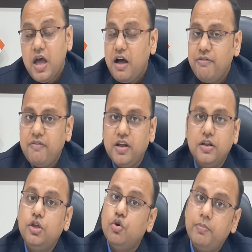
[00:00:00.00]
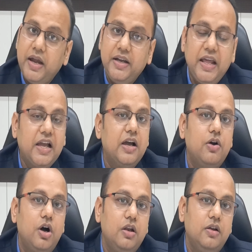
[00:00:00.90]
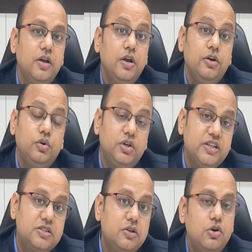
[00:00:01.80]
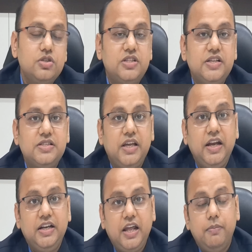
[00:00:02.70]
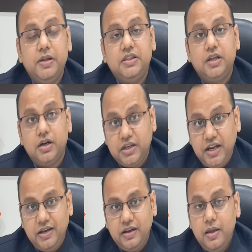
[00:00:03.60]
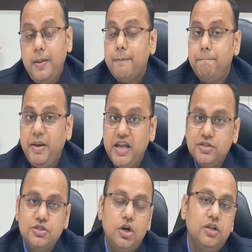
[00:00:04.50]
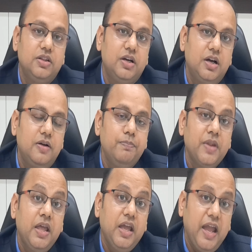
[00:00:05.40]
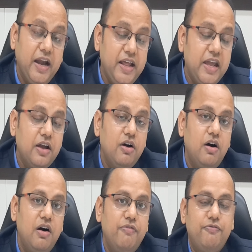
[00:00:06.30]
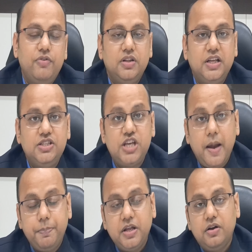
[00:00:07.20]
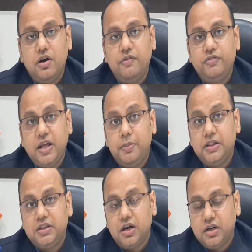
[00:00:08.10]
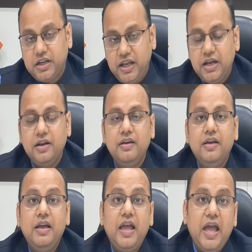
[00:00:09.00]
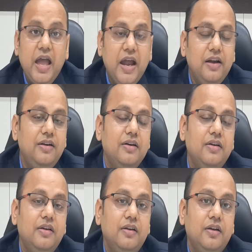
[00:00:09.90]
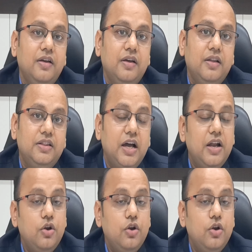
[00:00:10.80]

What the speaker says: However, you may take a call to disclose this in table 13 based on the heading of the chapter of table 13 and the